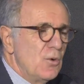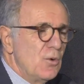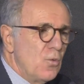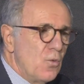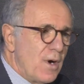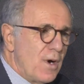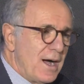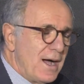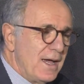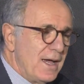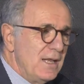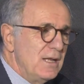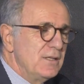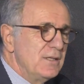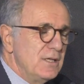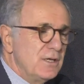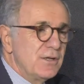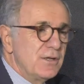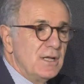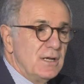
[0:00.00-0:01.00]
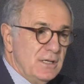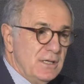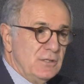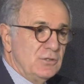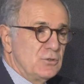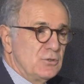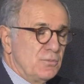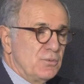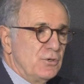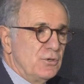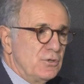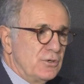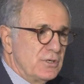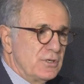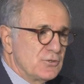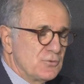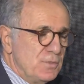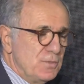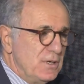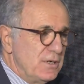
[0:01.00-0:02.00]
while the real
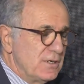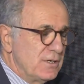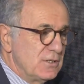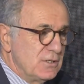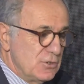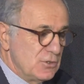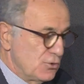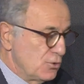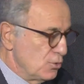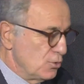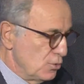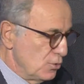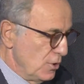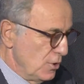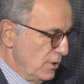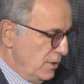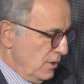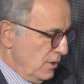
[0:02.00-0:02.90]
entrepreneurial spirit is to